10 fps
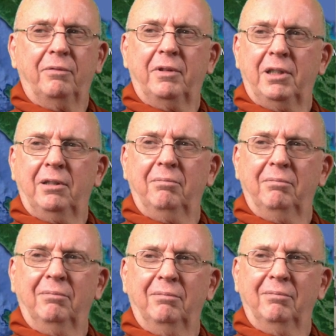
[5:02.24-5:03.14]
a very,
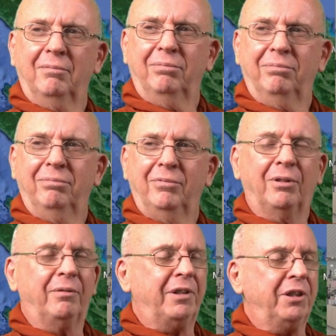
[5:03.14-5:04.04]

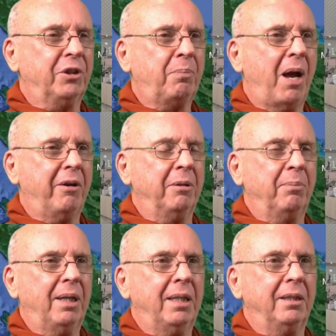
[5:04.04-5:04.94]
not a very inspiring
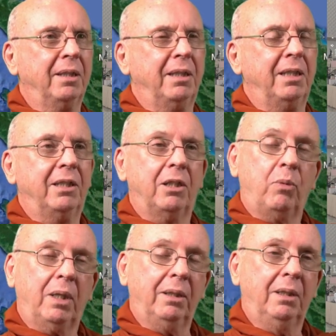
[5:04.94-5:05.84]
place." And he said,
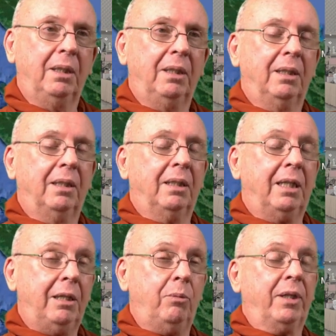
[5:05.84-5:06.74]
"Well,
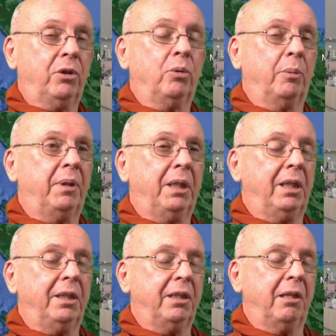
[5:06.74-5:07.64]
he went to a
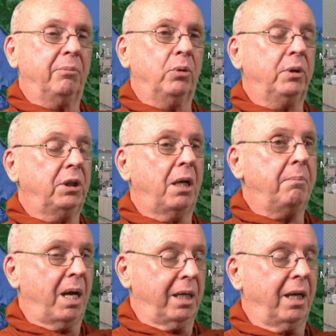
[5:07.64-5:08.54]
particular temple which I
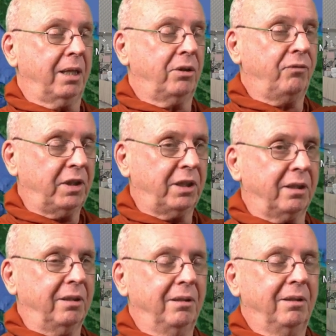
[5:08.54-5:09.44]
might like to
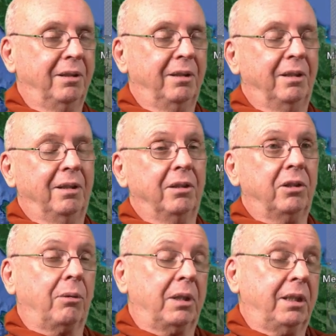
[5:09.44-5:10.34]
visit."
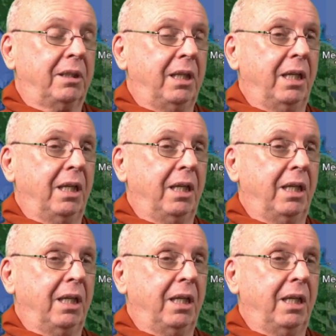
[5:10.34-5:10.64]
So I said,